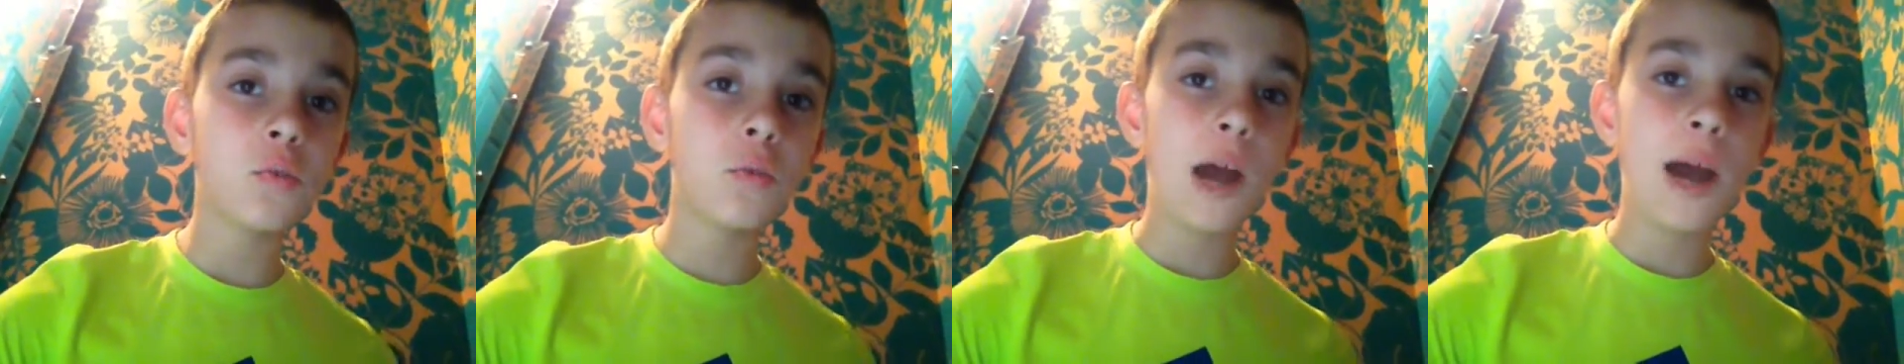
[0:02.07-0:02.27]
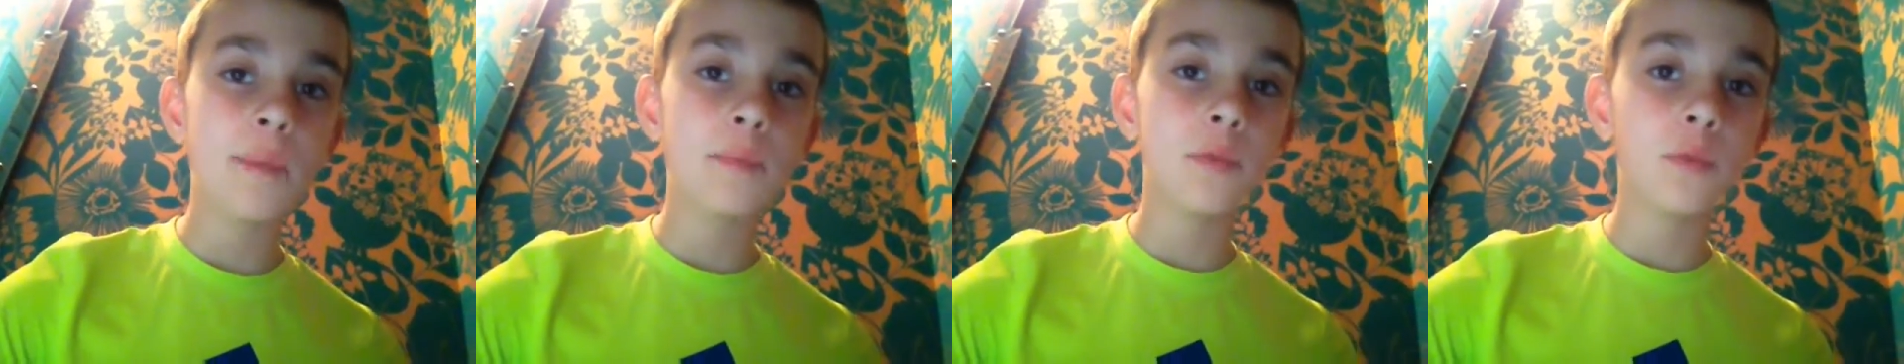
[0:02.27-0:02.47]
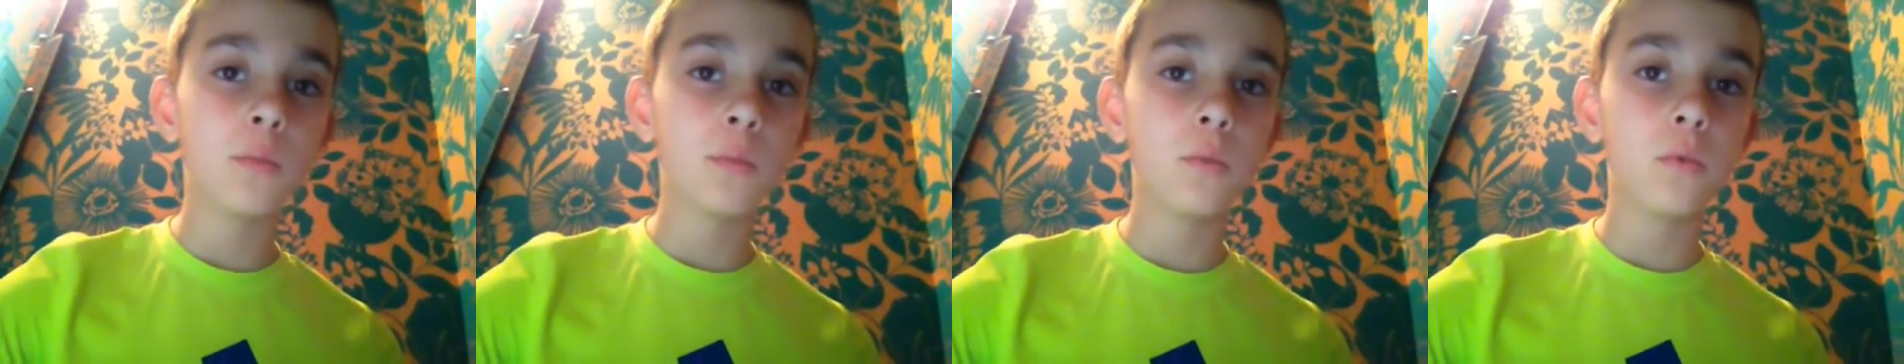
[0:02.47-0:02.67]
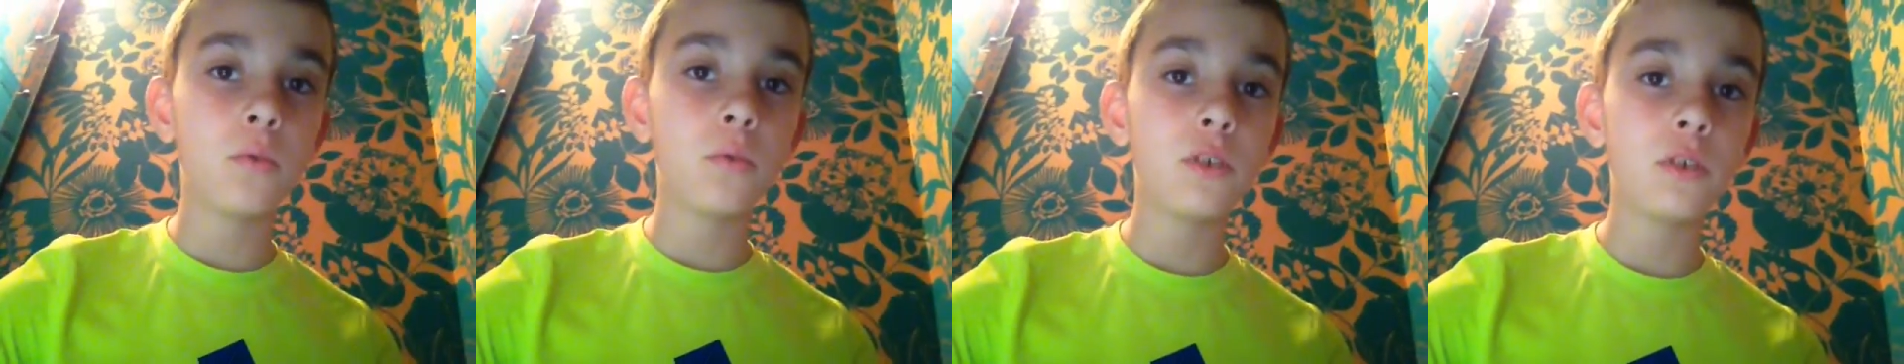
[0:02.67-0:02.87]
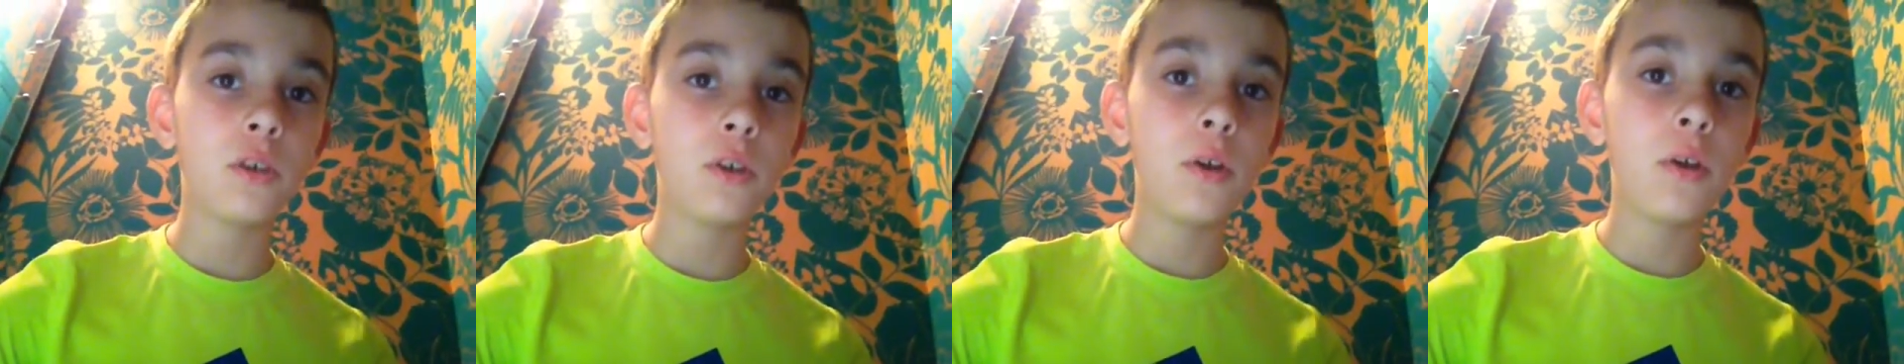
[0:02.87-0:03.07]
Raptor Blue
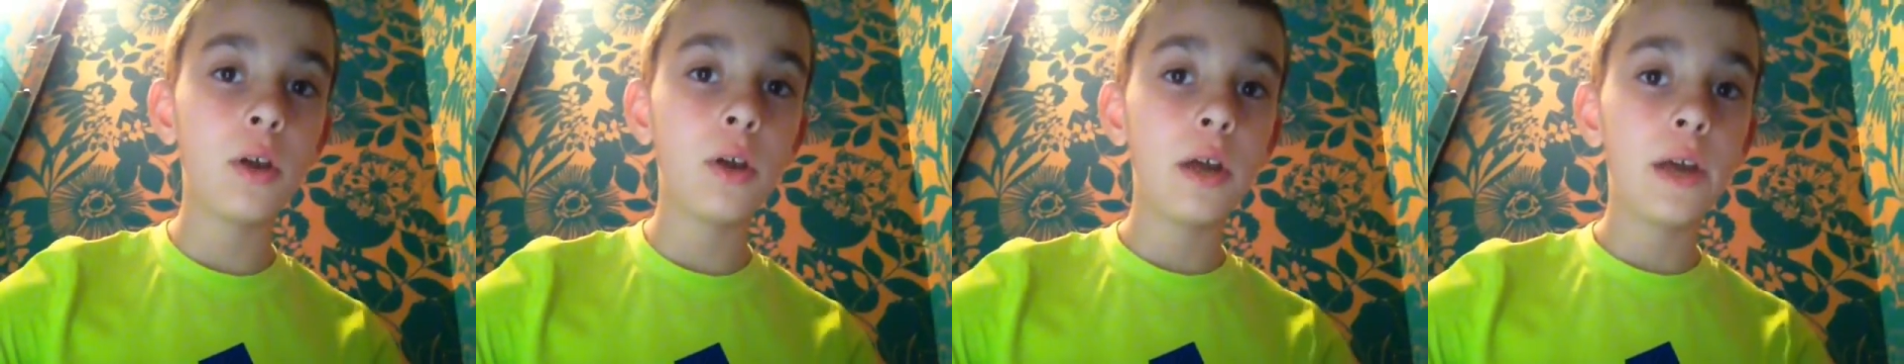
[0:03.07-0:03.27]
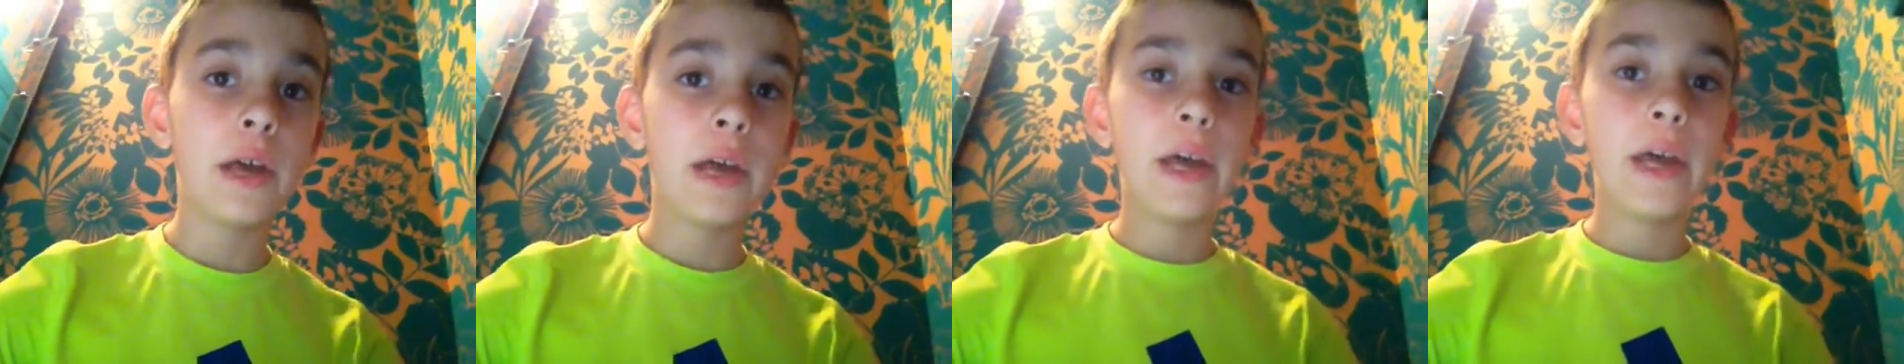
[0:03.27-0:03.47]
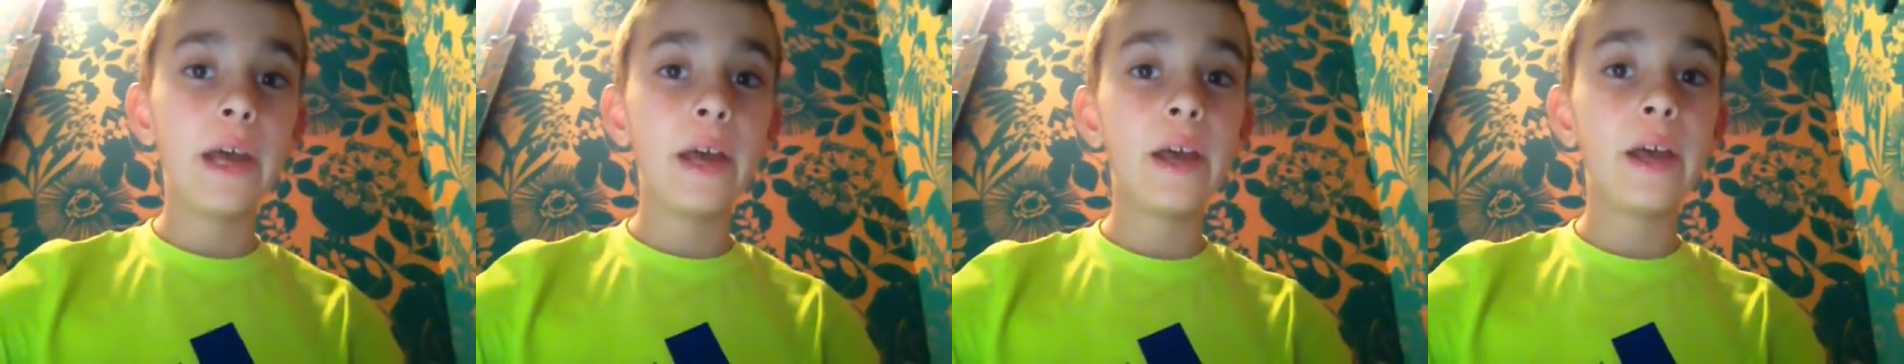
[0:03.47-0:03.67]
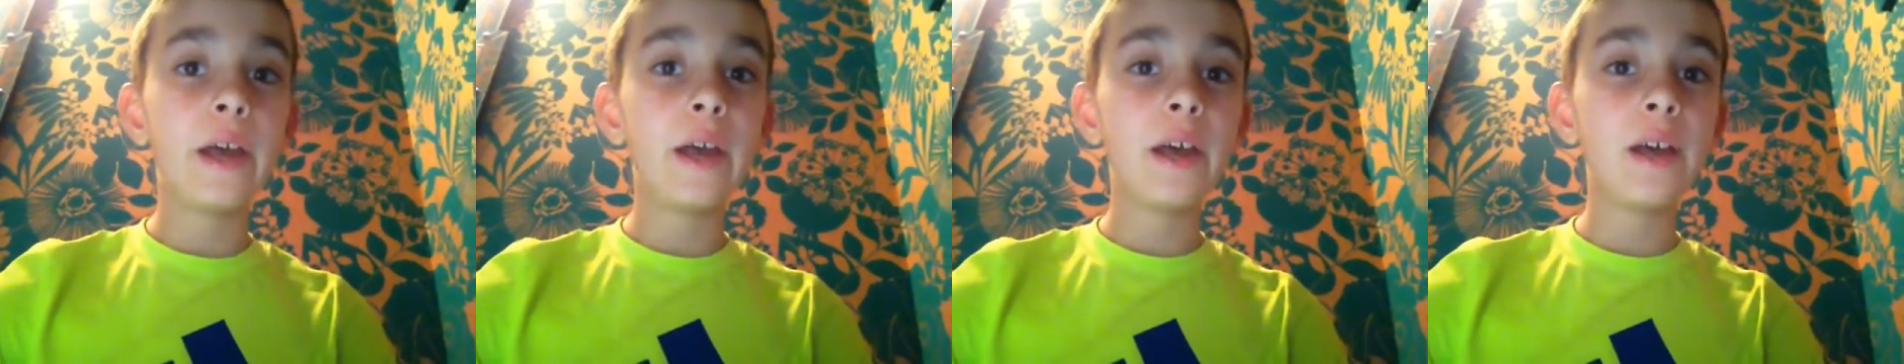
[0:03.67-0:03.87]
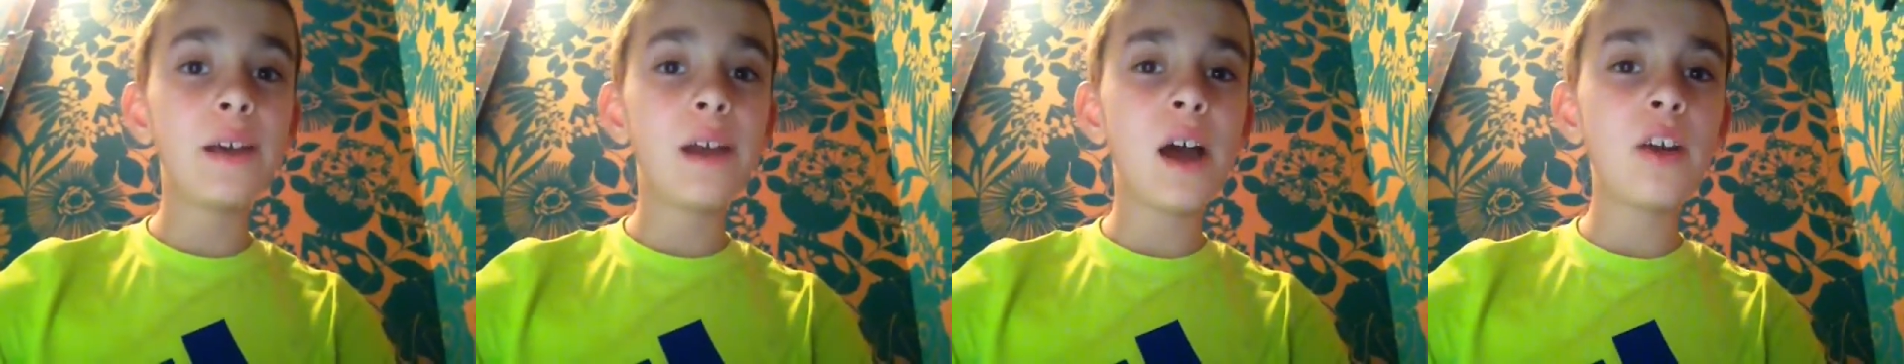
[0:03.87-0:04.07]
here,
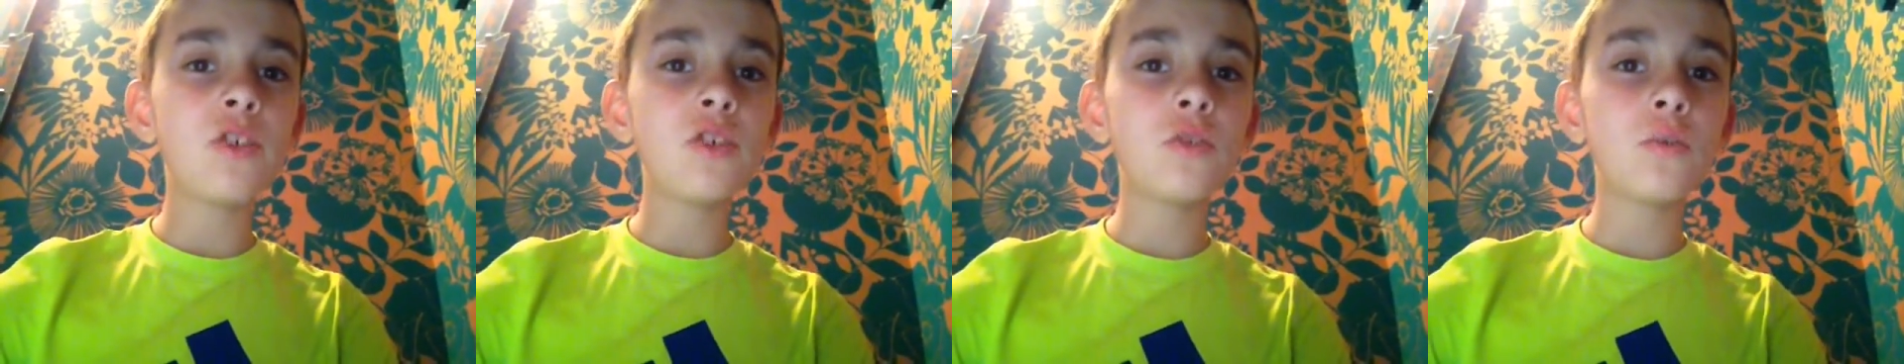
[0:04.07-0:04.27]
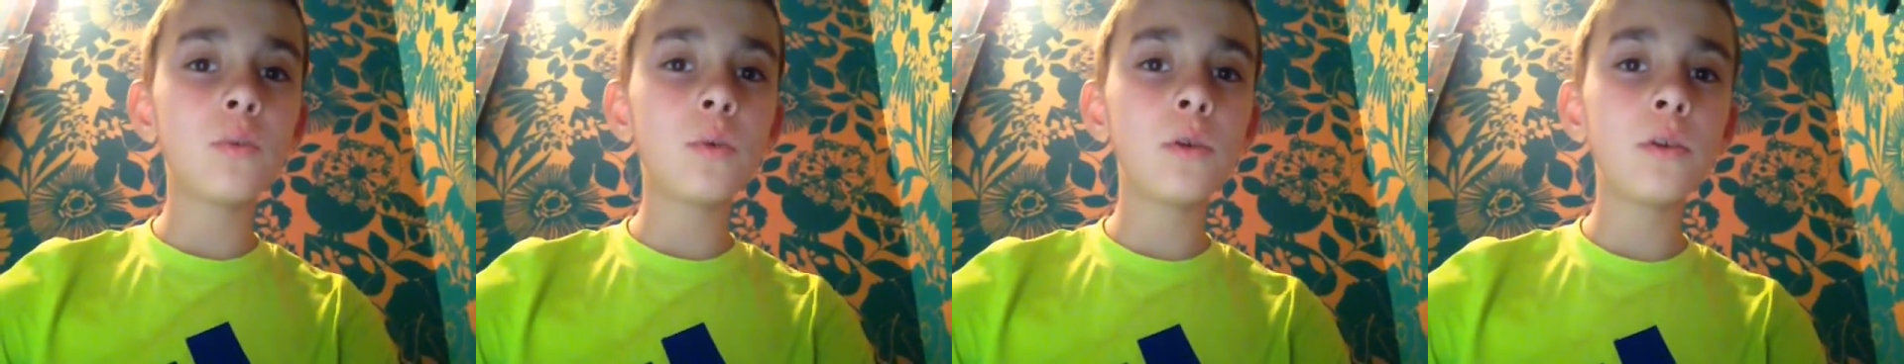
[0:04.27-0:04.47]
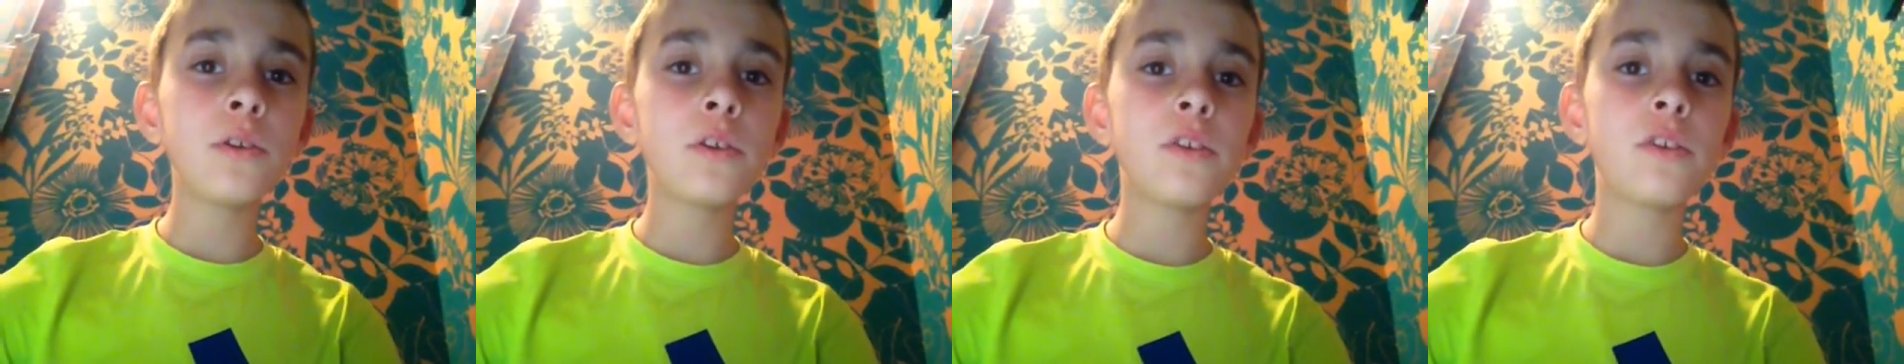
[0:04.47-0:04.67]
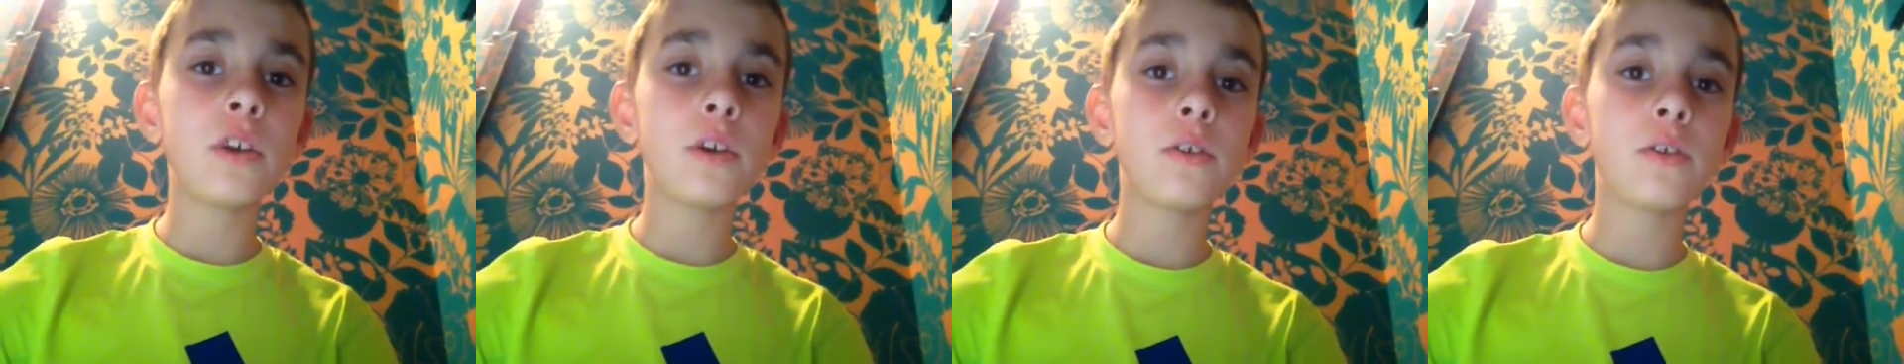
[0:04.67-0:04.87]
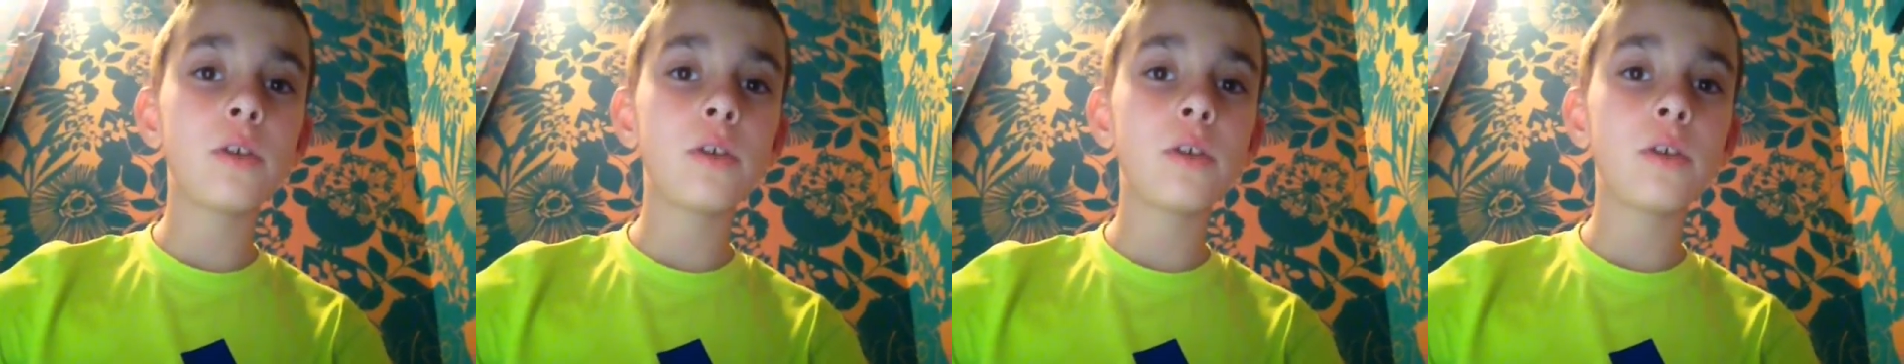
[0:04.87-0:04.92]
and I just wanted to tell